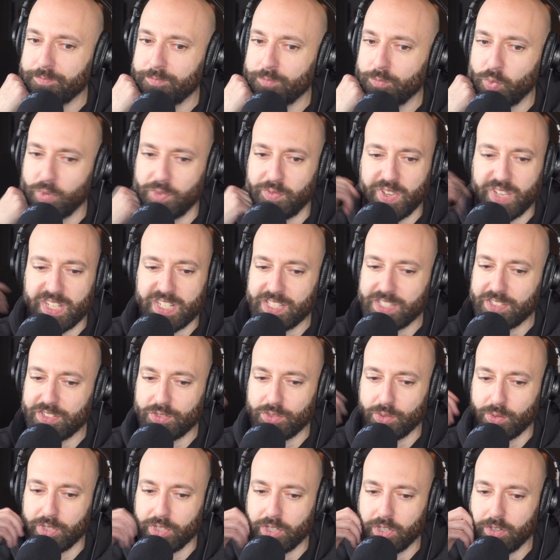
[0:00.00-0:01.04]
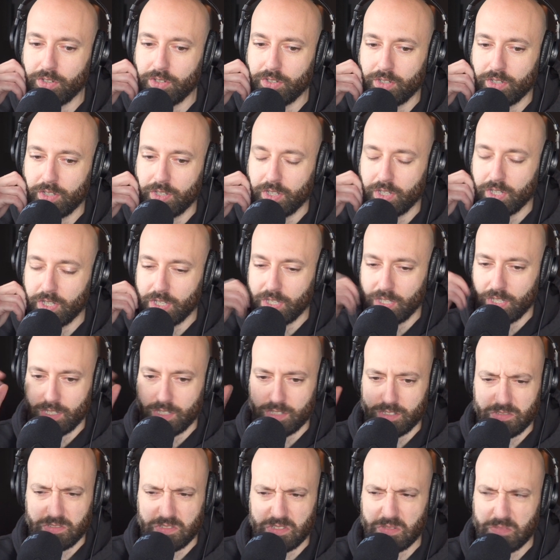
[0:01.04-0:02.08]
we fixed the studio.
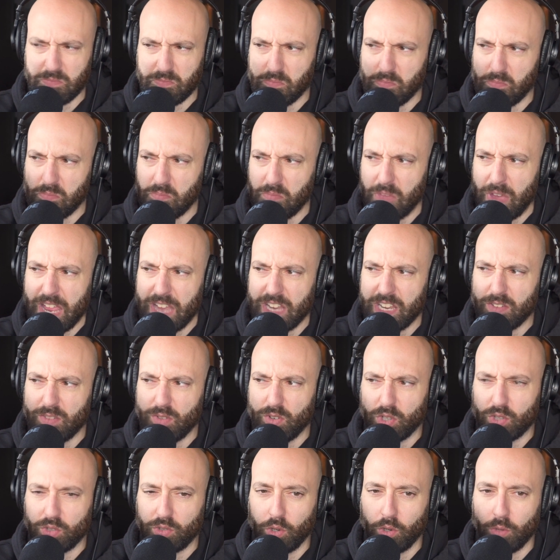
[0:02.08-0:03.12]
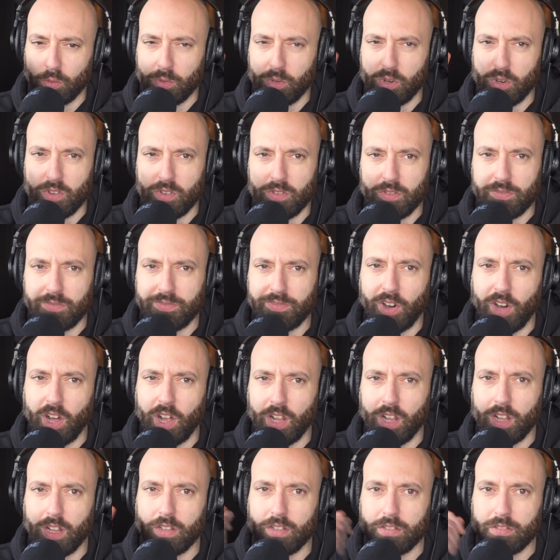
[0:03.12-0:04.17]
It's end of October,
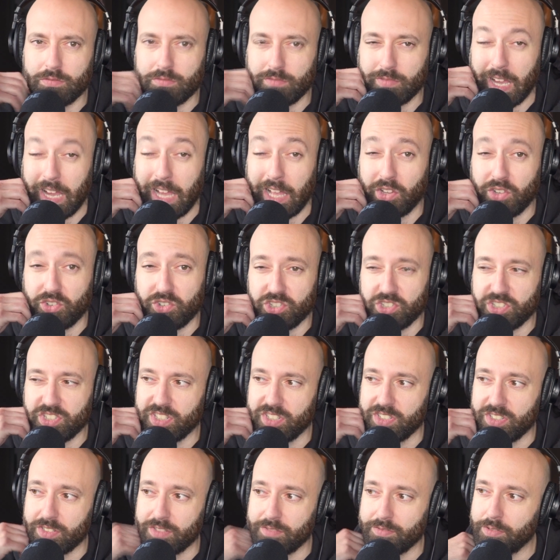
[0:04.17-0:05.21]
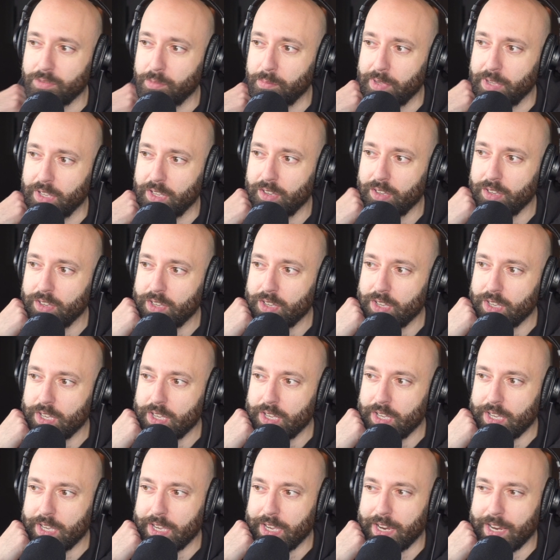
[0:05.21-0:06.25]
fall, allergy season for me.
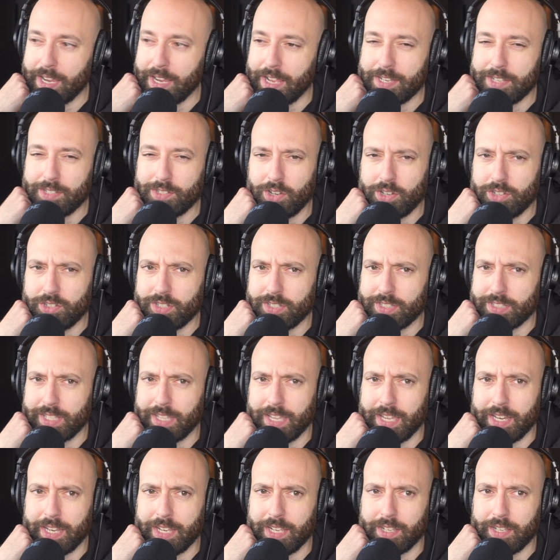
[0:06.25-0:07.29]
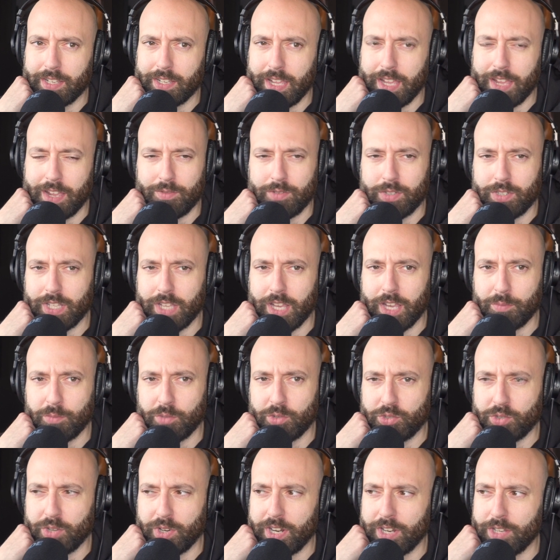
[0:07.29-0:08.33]
And I start just getting, every time we're
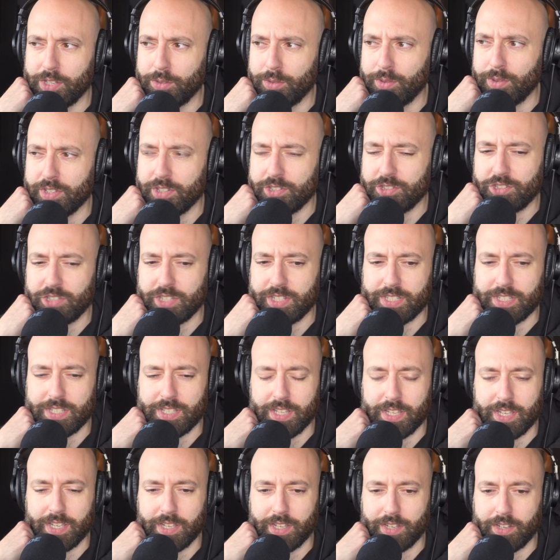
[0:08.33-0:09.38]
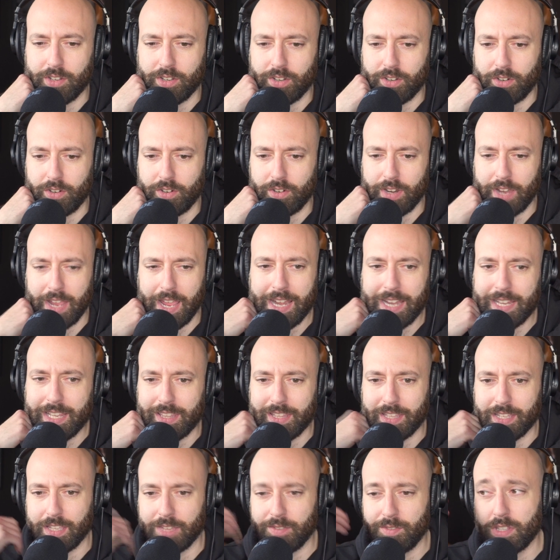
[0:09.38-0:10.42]
trying to do This Just Thing or
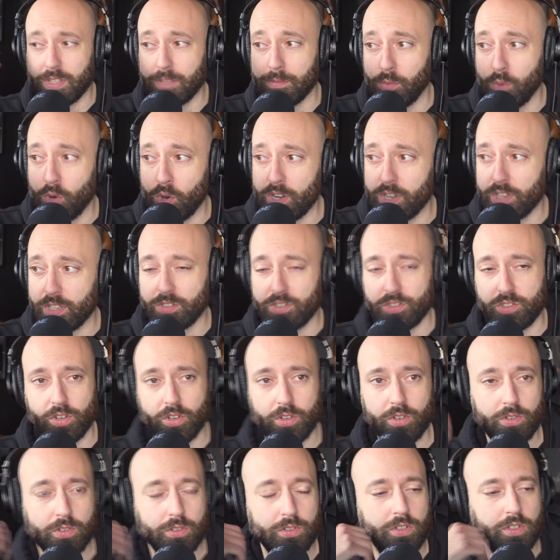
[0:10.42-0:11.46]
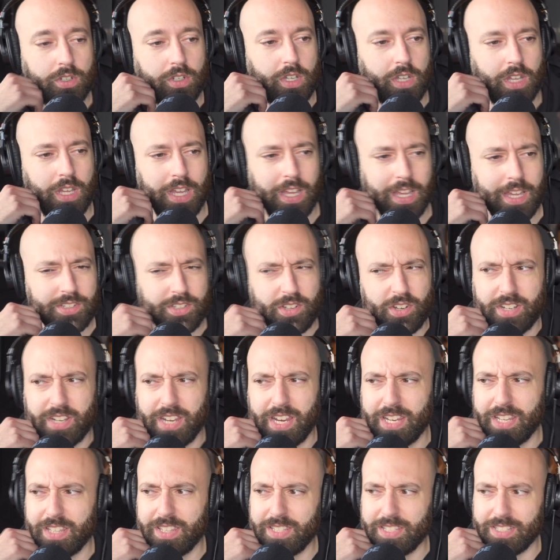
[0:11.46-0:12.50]
anything, even the morning show, I start
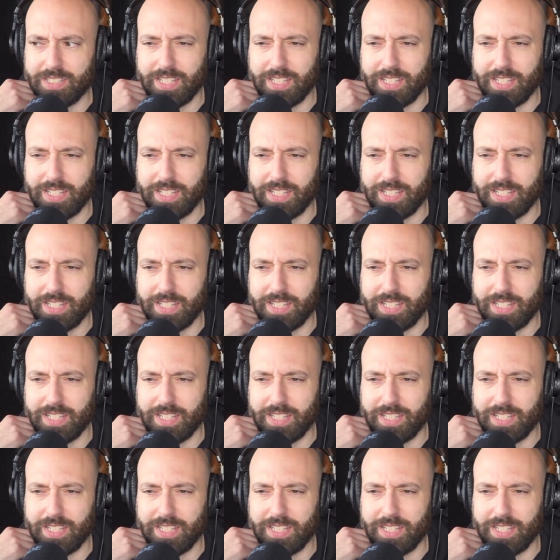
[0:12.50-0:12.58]
getting